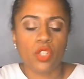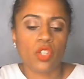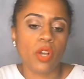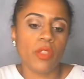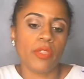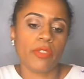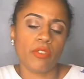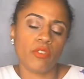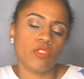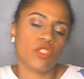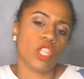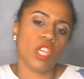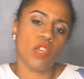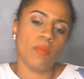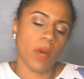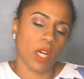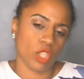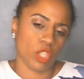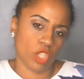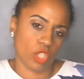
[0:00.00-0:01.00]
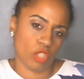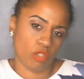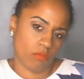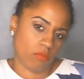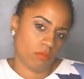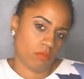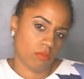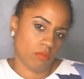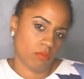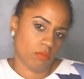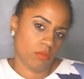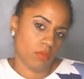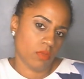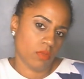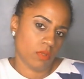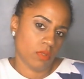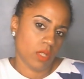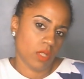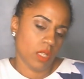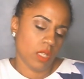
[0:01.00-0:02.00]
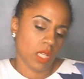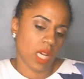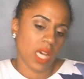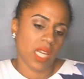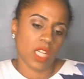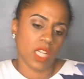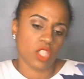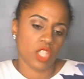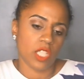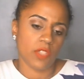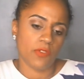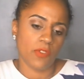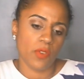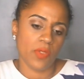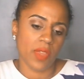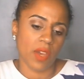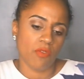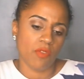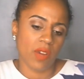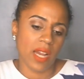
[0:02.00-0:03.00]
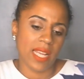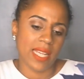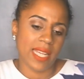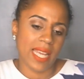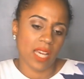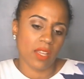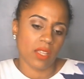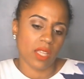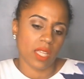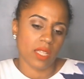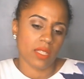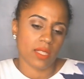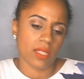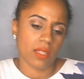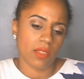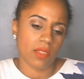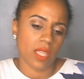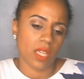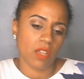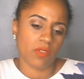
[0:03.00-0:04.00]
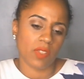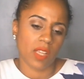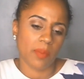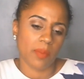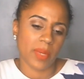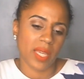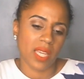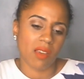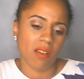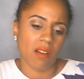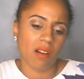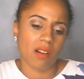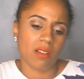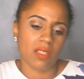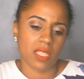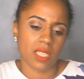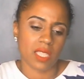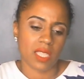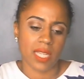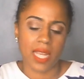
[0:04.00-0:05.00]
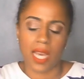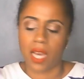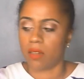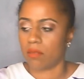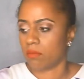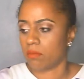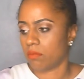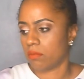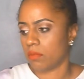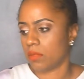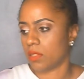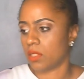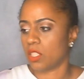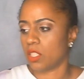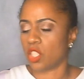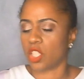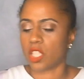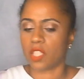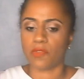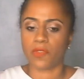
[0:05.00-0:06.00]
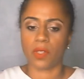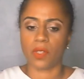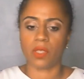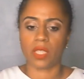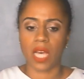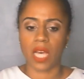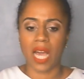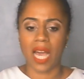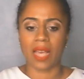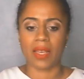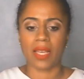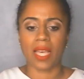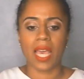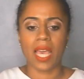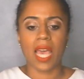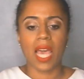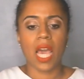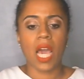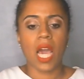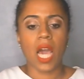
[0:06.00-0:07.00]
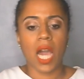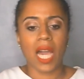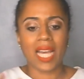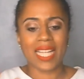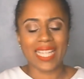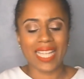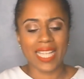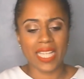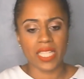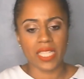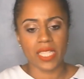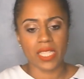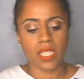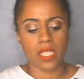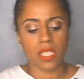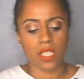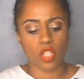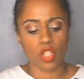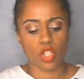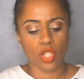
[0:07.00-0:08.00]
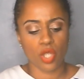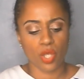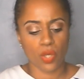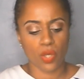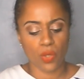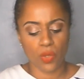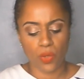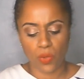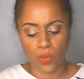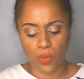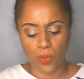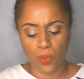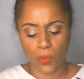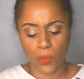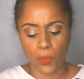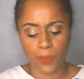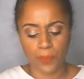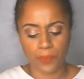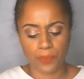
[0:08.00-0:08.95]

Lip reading: gone through too much. And I just feel that right now it's the thing of like being guarded now. You just feel like I need to,